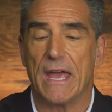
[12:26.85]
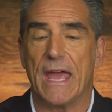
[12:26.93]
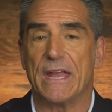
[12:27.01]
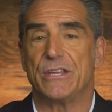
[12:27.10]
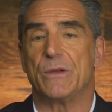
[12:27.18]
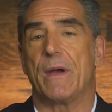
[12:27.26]

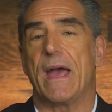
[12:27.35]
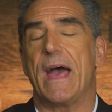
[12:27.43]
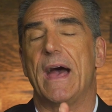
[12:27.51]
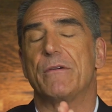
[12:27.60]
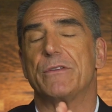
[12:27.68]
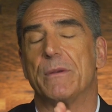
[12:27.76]
and
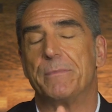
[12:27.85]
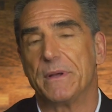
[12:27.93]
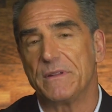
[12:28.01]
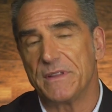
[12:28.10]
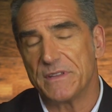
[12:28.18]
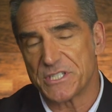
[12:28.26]
you're
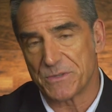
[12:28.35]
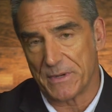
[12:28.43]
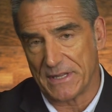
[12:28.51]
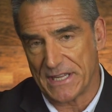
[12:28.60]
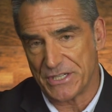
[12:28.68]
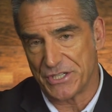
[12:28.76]
building this
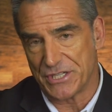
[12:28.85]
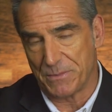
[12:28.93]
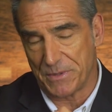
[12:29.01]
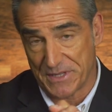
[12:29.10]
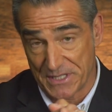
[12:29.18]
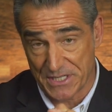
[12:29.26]

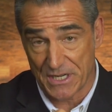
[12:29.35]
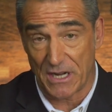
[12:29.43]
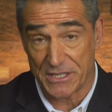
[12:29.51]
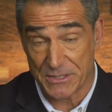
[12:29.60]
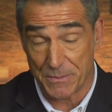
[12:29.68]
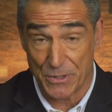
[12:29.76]
relationship with this
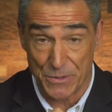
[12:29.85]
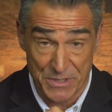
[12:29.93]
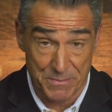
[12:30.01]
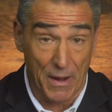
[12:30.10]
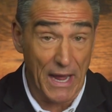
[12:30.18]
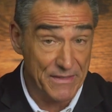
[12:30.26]
customer who's
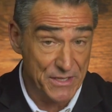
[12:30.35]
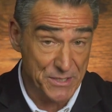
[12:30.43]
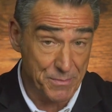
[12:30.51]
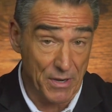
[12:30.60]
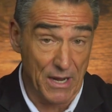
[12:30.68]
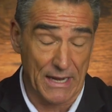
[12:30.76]
buying this
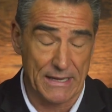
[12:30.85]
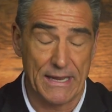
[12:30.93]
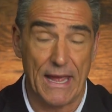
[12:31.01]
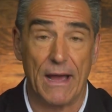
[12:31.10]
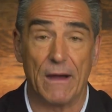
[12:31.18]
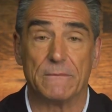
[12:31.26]
product
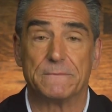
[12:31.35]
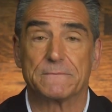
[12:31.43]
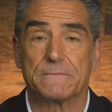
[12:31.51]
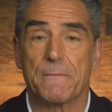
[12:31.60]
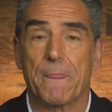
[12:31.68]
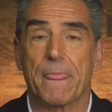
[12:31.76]
now.
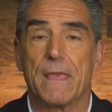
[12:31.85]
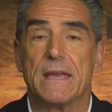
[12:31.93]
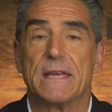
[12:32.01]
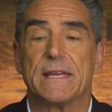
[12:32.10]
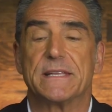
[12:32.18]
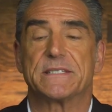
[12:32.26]

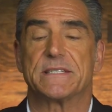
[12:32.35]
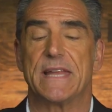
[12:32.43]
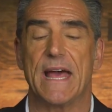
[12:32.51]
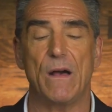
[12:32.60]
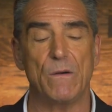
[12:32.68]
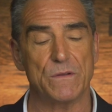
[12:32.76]
It's
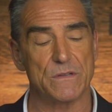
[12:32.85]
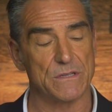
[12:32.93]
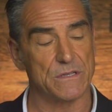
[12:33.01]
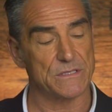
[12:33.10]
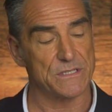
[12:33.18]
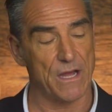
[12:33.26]
now
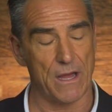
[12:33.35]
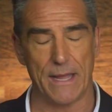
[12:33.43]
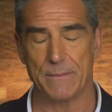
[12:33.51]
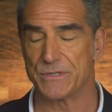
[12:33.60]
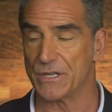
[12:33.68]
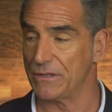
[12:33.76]

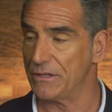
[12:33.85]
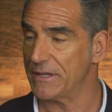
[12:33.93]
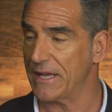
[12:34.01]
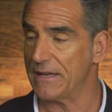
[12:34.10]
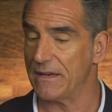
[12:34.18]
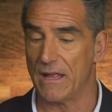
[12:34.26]
time to
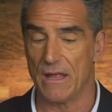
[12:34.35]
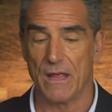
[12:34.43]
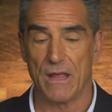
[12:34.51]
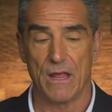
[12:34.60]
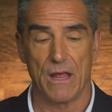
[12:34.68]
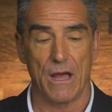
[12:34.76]
look at
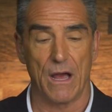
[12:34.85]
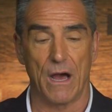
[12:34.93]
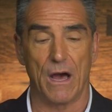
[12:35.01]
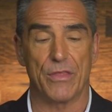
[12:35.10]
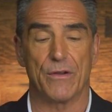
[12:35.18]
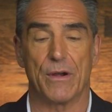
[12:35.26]

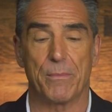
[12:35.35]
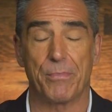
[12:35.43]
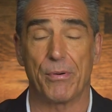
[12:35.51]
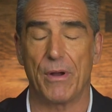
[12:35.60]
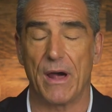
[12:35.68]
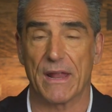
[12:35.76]
other
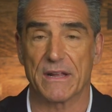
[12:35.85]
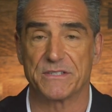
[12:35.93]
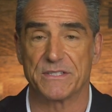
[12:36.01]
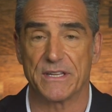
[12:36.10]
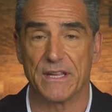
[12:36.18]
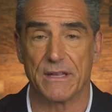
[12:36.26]

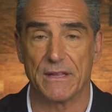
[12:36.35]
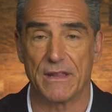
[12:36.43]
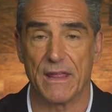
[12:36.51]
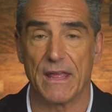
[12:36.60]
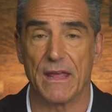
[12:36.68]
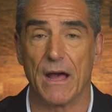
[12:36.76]
products
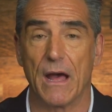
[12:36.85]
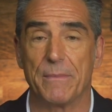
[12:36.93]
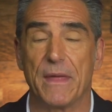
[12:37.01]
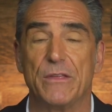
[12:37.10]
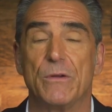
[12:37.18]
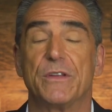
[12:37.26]

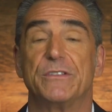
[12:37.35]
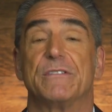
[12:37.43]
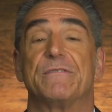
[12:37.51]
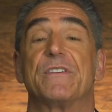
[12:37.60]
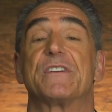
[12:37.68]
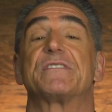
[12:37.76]
that you can
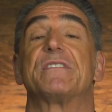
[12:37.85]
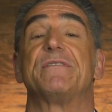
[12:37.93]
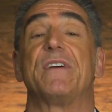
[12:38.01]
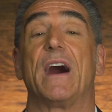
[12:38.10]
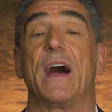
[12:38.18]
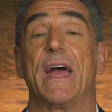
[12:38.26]

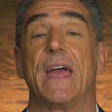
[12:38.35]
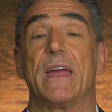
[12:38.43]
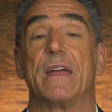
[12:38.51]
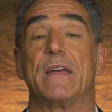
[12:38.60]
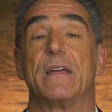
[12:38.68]
diversify